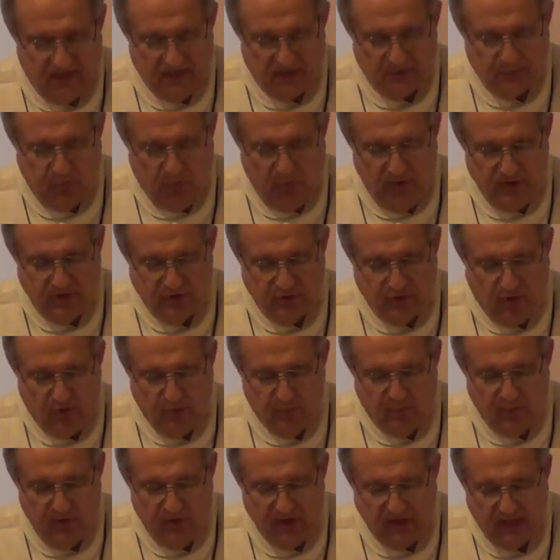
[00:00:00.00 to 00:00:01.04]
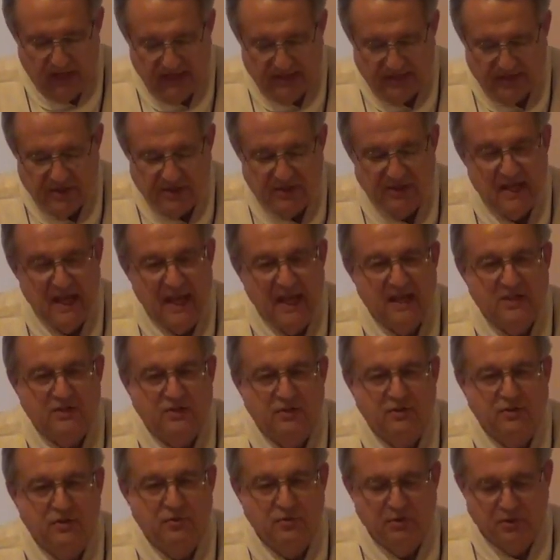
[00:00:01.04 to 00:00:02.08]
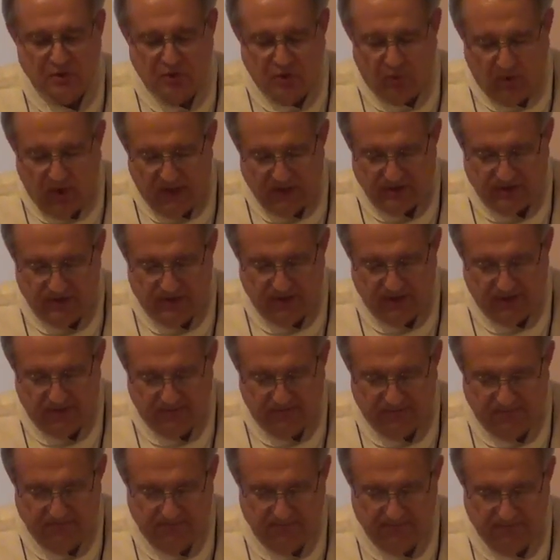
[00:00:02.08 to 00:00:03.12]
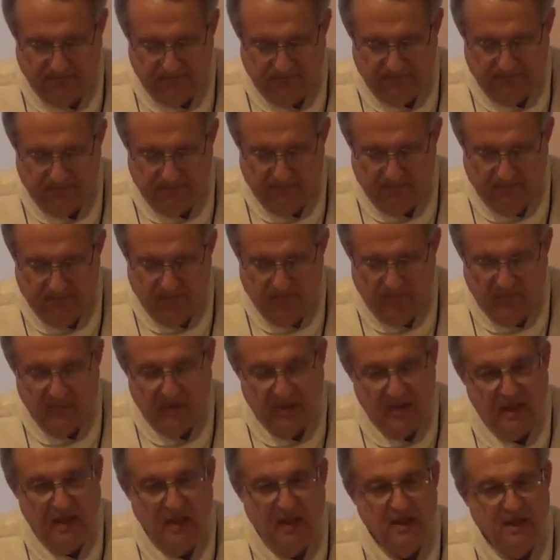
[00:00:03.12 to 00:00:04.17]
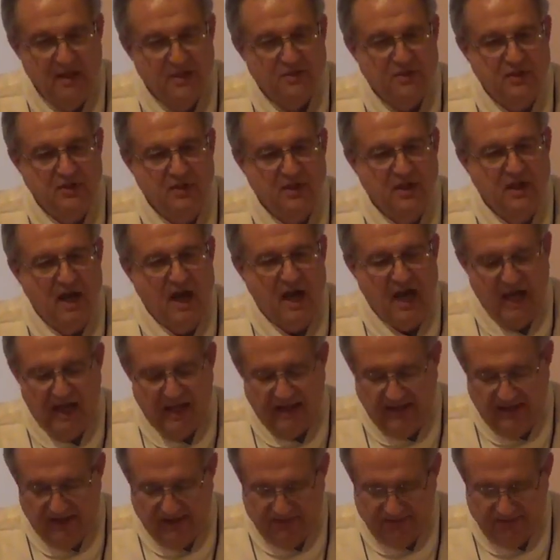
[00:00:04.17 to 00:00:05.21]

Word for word: this point, Job realizes the answer to his question He isn't God.